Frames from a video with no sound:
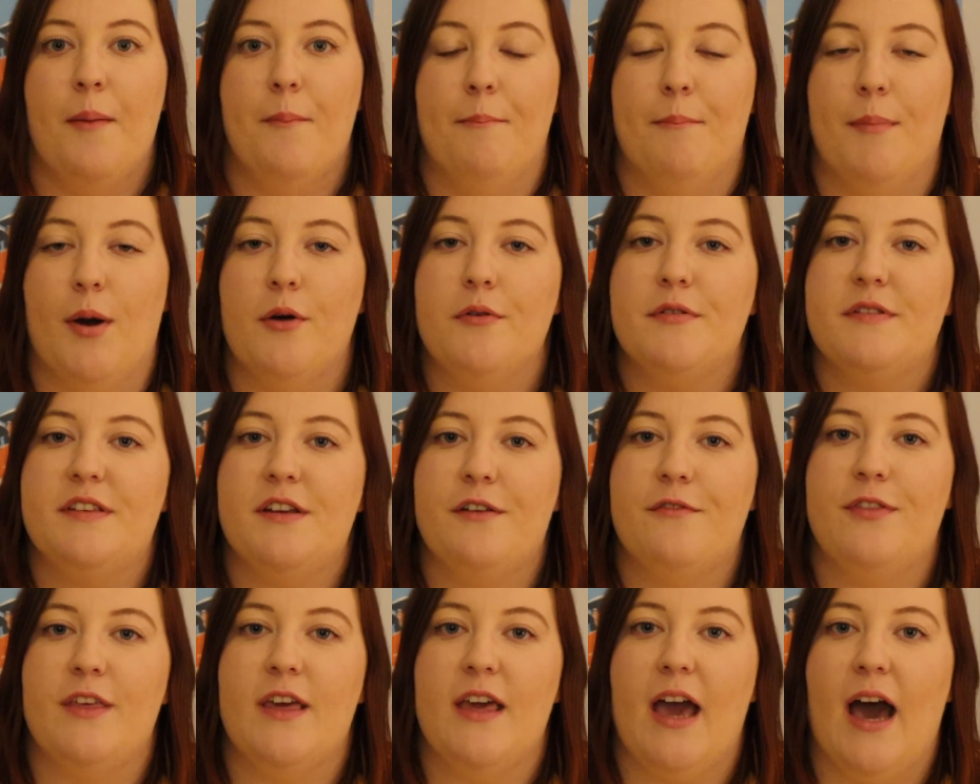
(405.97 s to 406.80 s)
Most
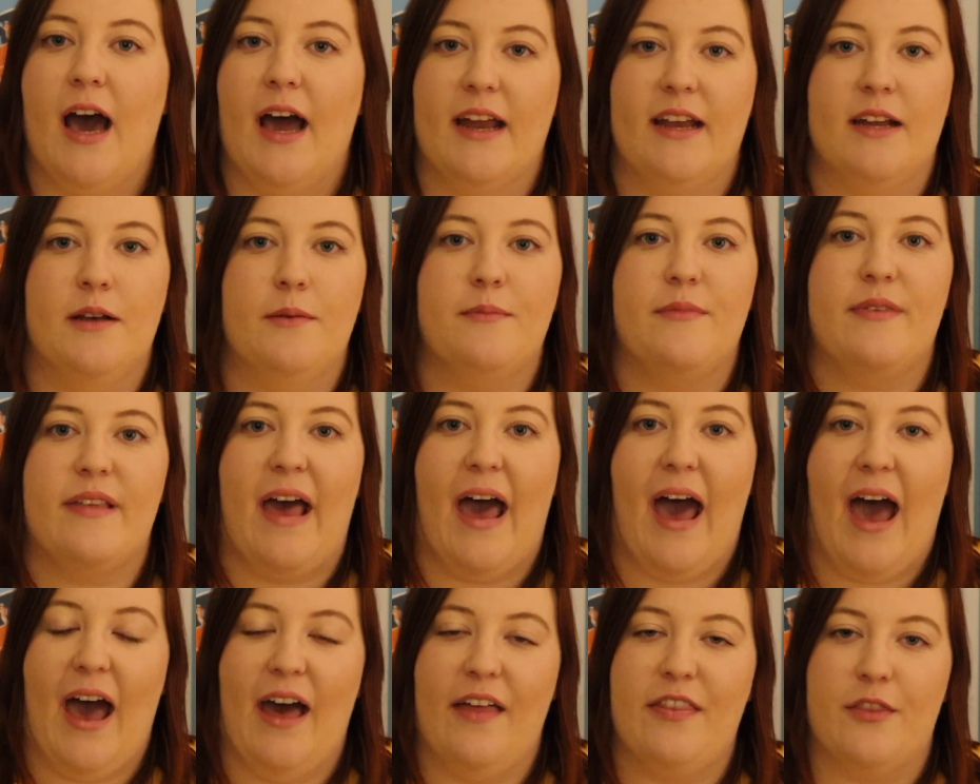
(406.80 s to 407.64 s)
of the items
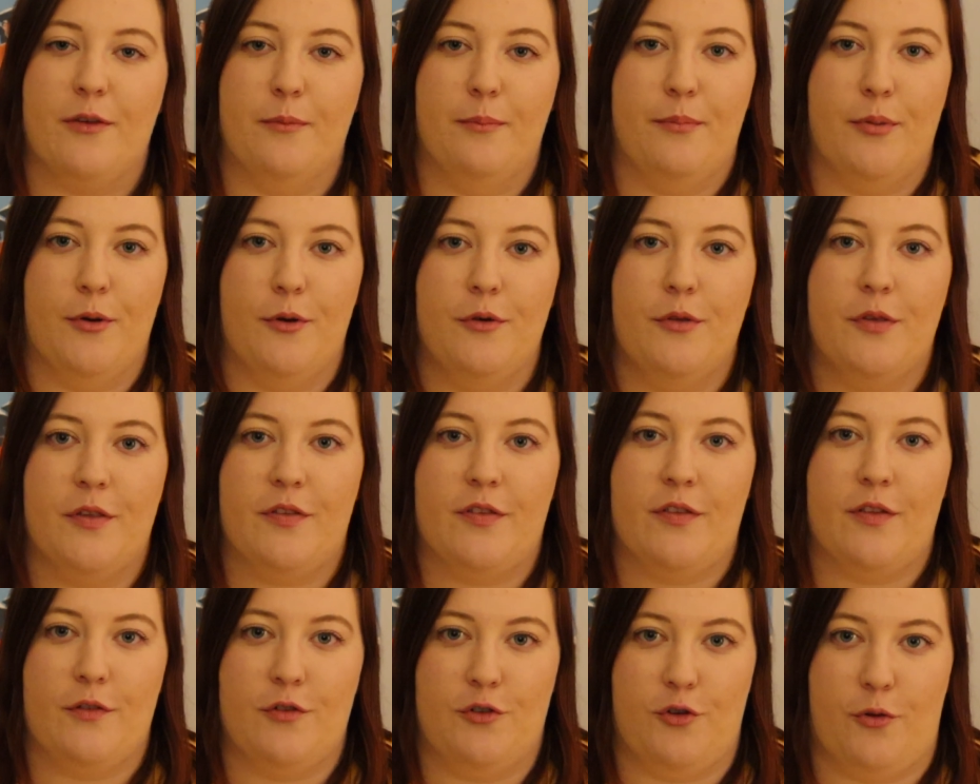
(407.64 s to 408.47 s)
at the
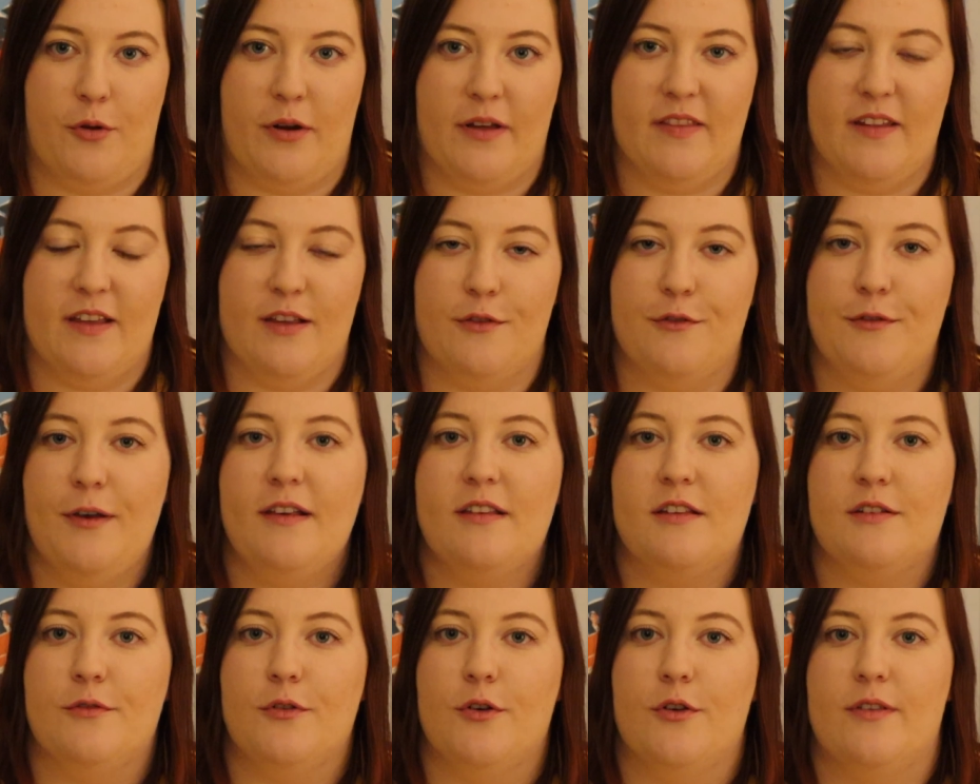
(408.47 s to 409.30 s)
booths during these
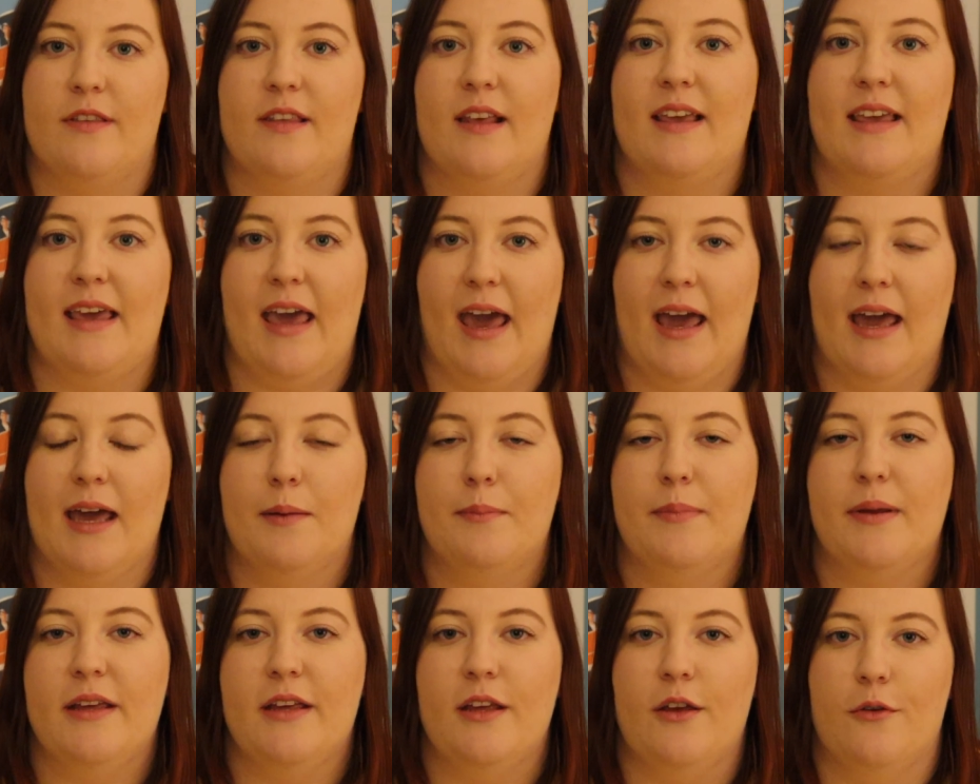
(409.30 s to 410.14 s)
festivals
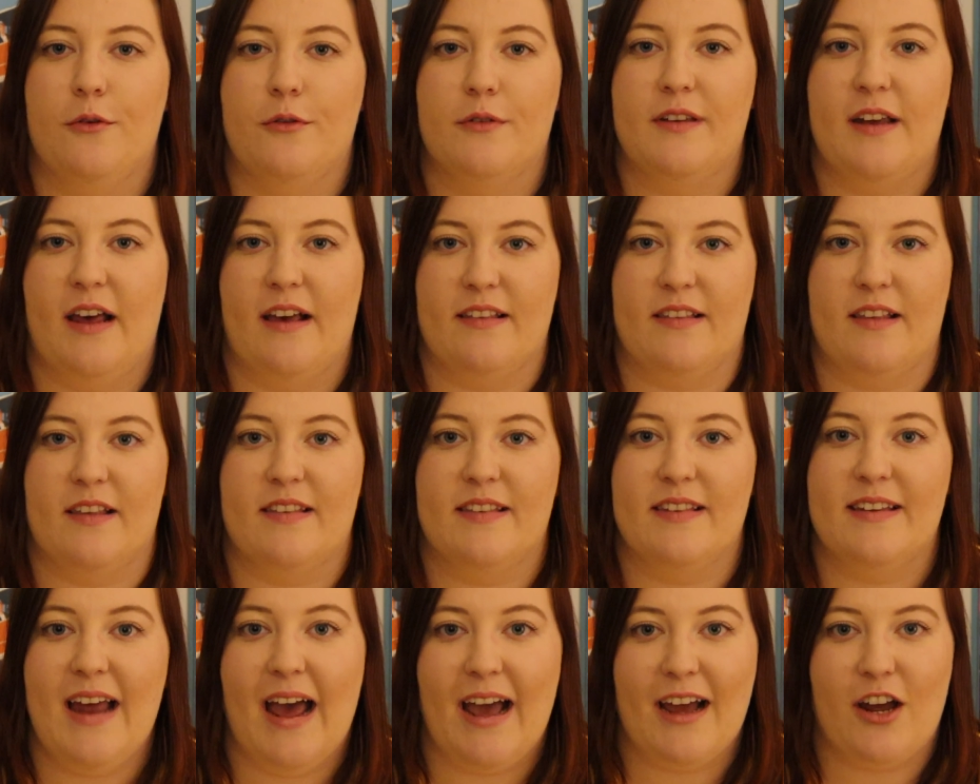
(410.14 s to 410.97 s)
can be used as a
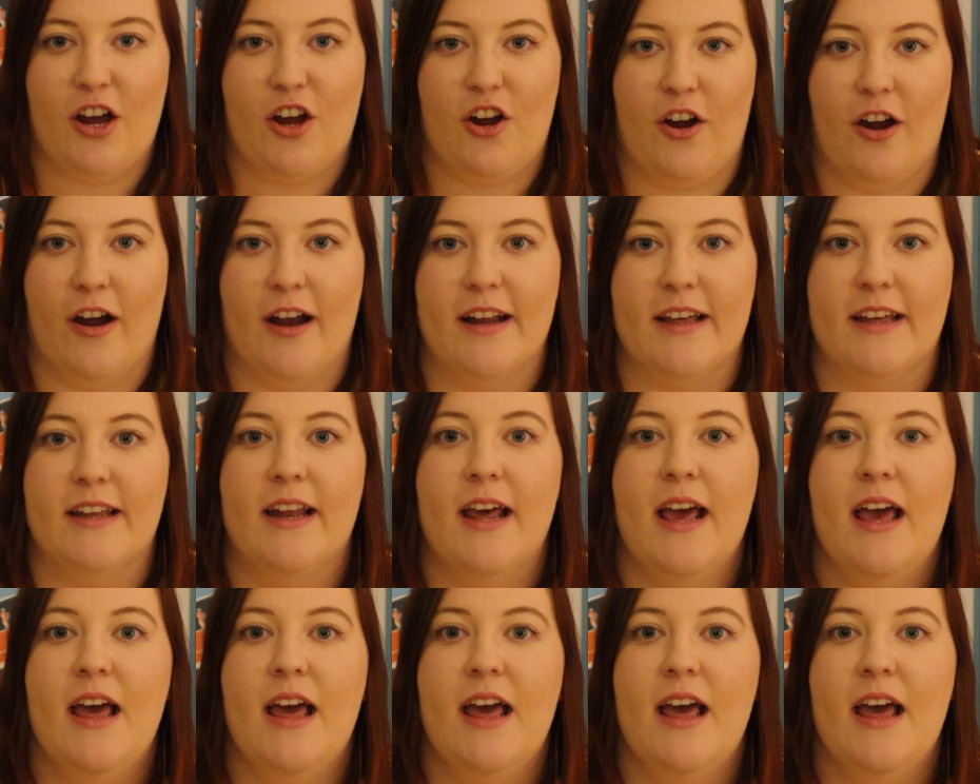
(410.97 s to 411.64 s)
snack credit.